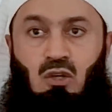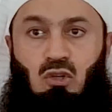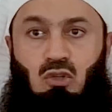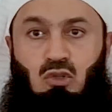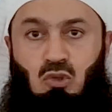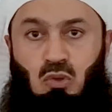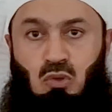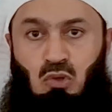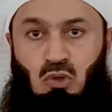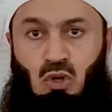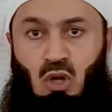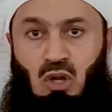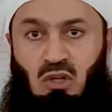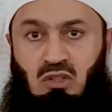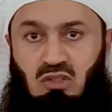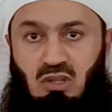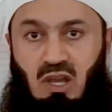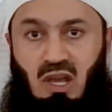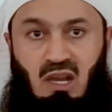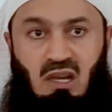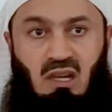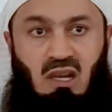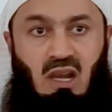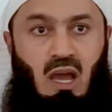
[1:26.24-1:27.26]
do not
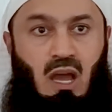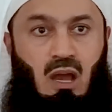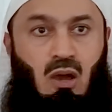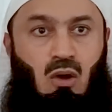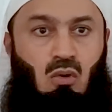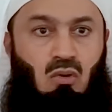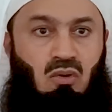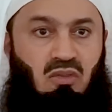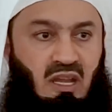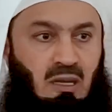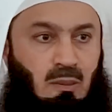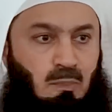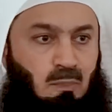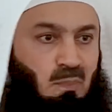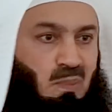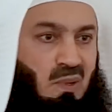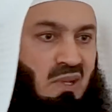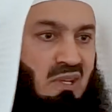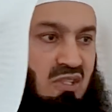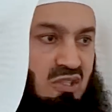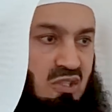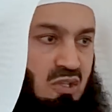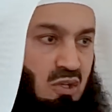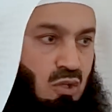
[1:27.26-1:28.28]
allow that
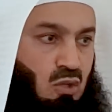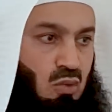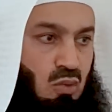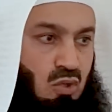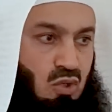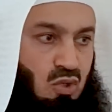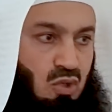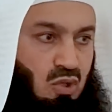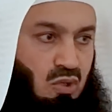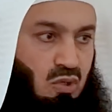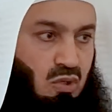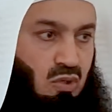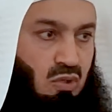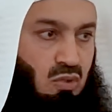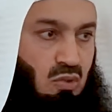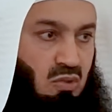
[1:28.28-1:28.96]
persecution